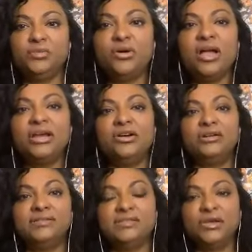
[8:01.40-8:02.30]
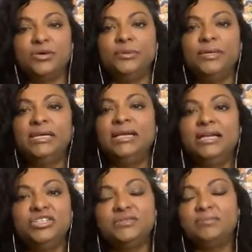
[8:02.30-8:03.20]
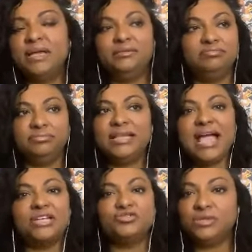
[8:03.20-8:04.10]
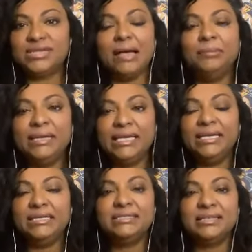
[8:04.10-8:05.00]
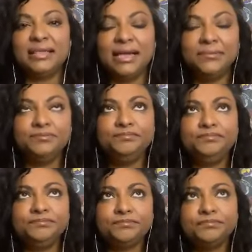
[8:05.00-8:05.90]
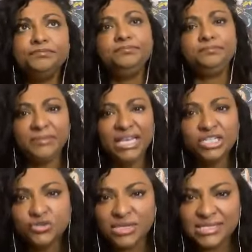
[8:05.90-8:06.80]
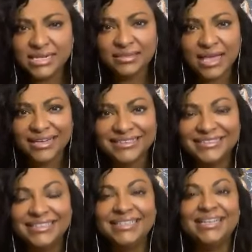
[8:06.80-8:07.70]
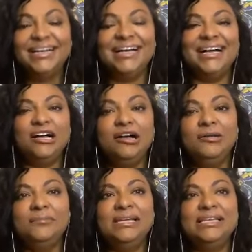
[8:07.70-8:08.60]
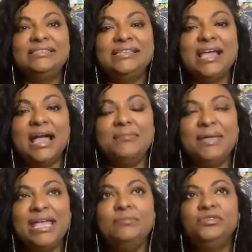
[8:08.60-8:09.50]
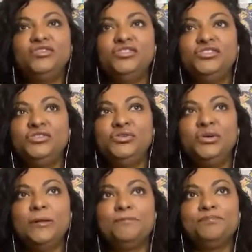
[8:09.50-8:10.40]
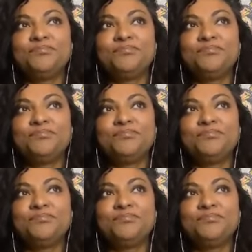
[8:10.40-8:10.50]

prior, and so and just my natural tapping into that and trusting that um, is I'm able to